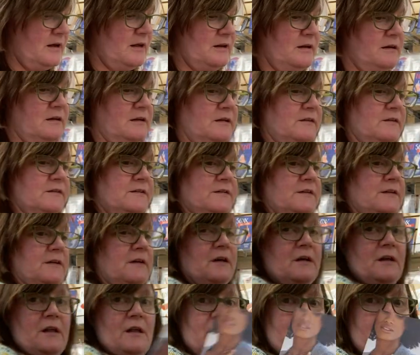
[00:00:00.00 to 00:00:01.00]
and it is
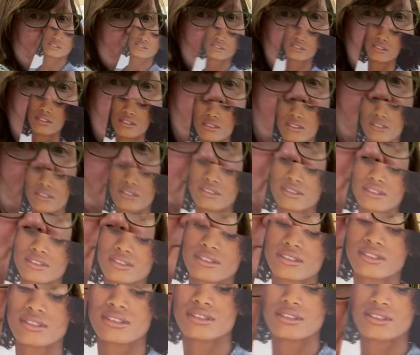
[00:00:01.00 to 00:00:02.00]
Berroco
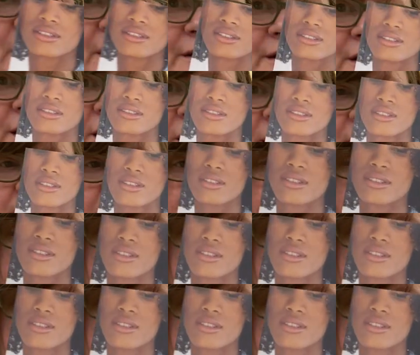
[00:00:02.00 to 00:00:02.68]
Meraki.